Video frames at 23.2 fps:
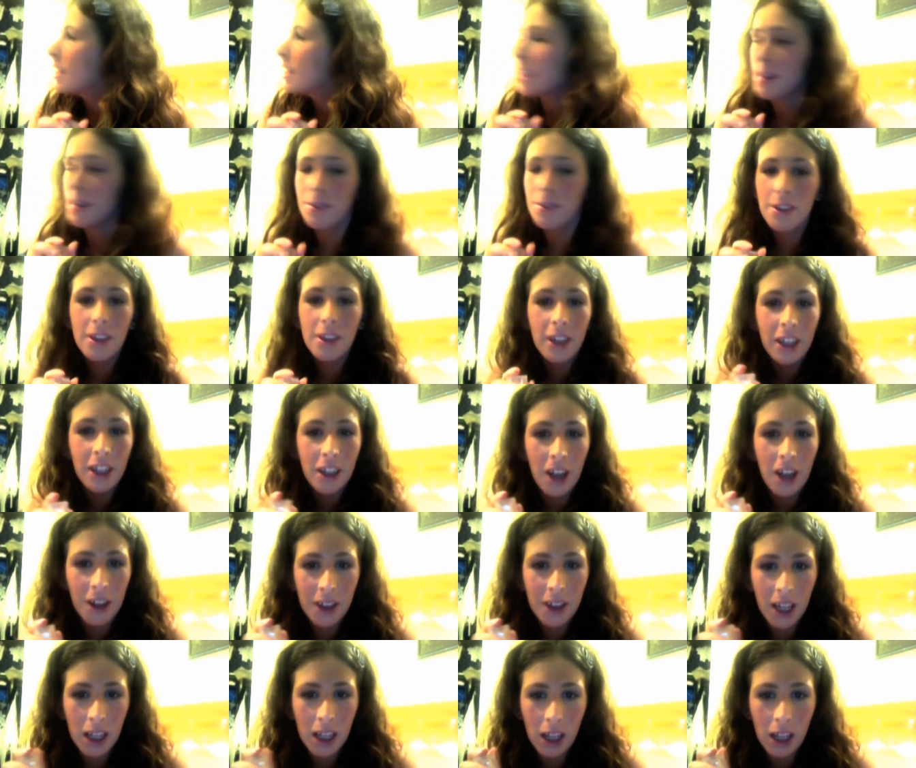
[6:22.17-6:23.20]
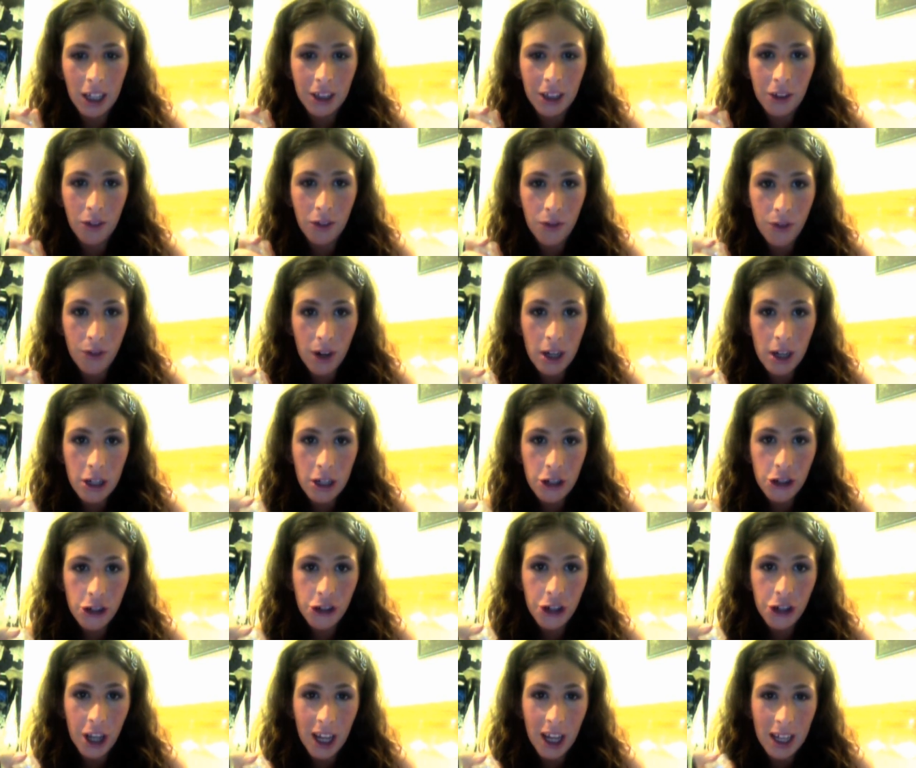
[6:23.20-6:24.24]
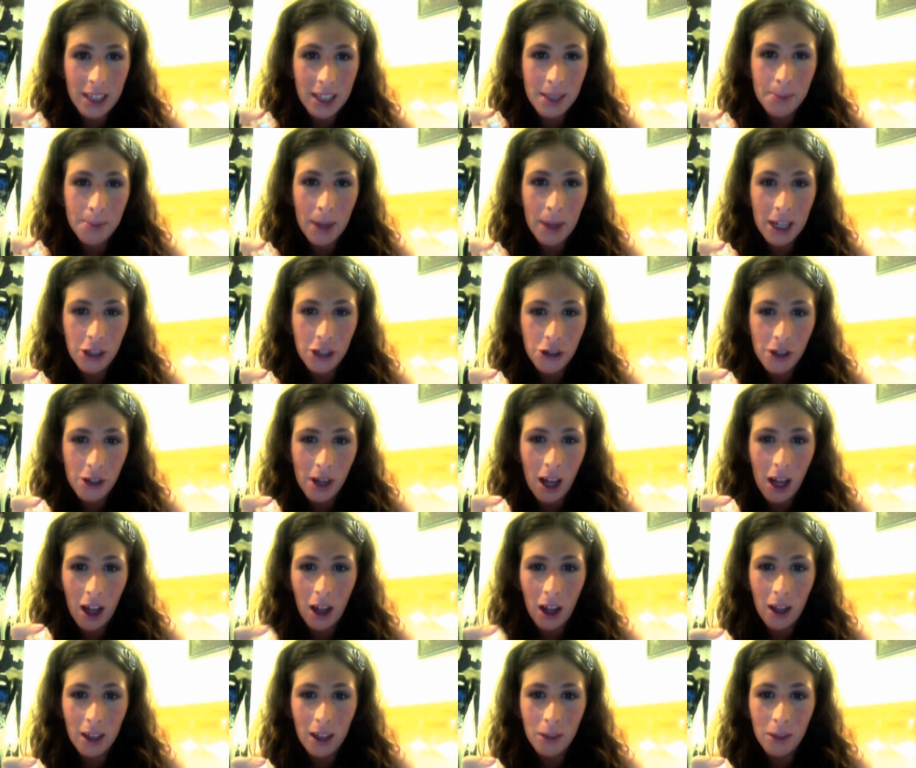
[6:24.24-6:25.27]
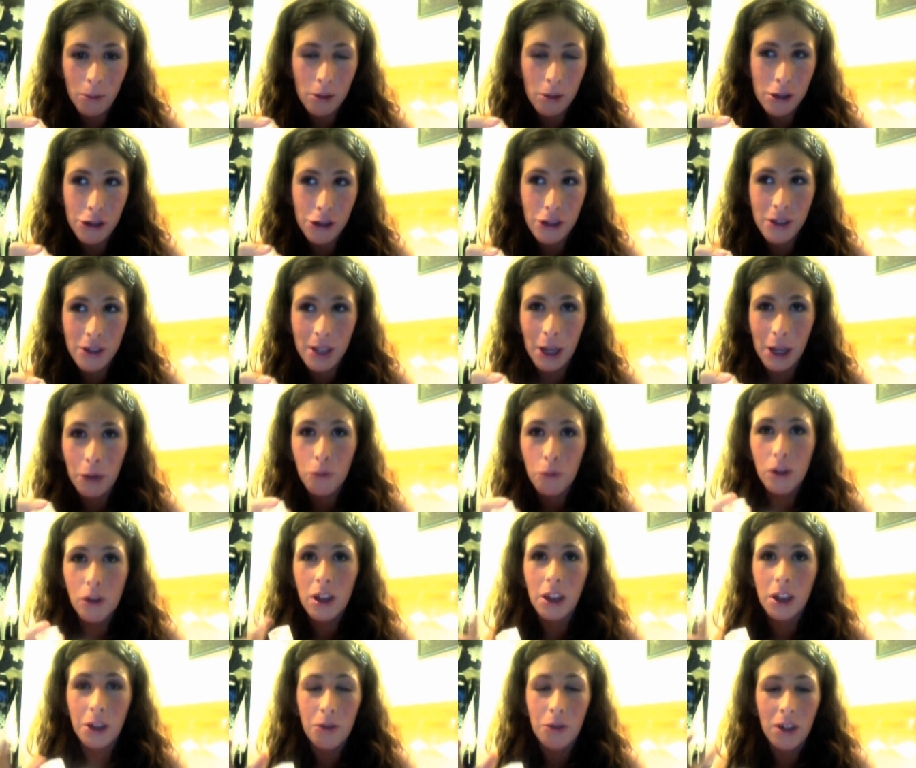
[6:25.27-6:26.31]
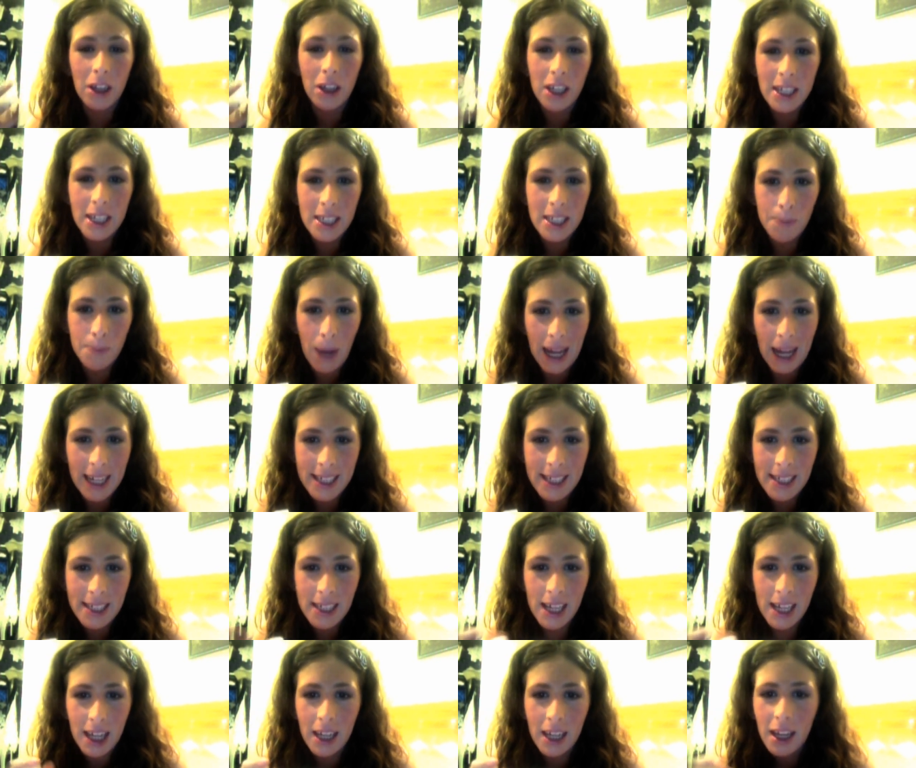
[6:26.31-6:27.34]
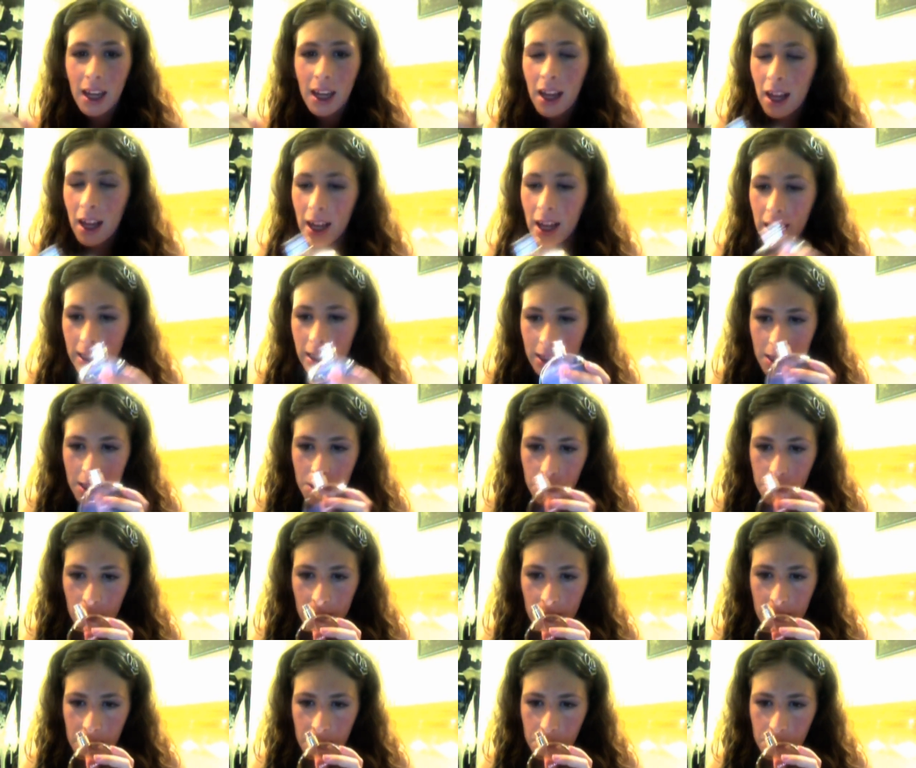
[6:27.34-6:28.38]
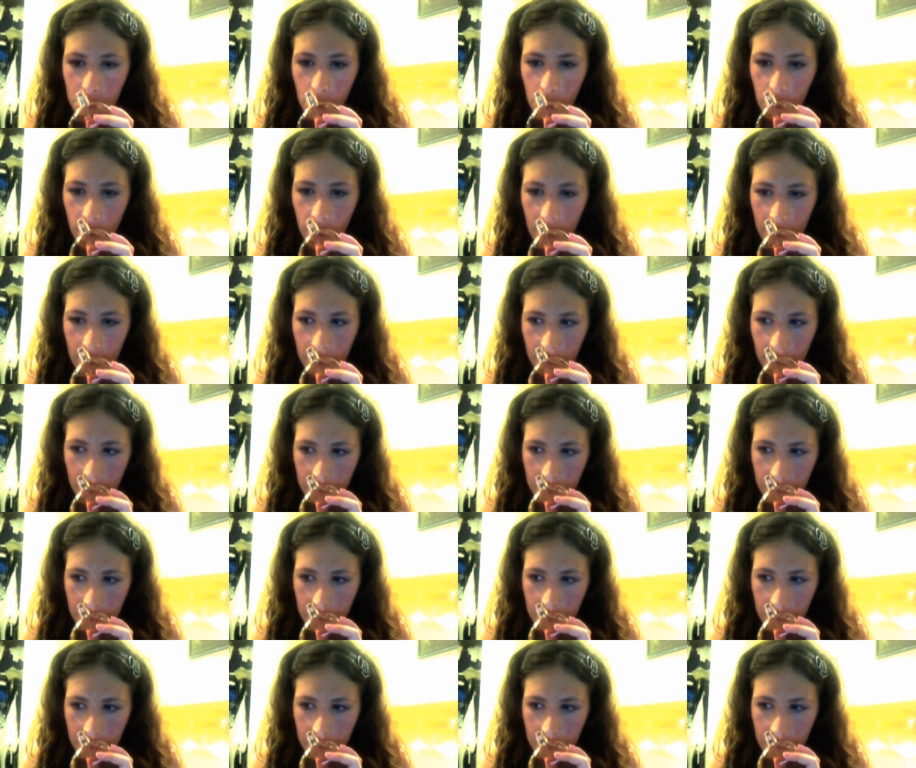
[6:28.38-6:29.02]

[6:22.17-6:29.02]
definitely nothing like the first Chance by Chanel, which is like really, really spicy. This one is more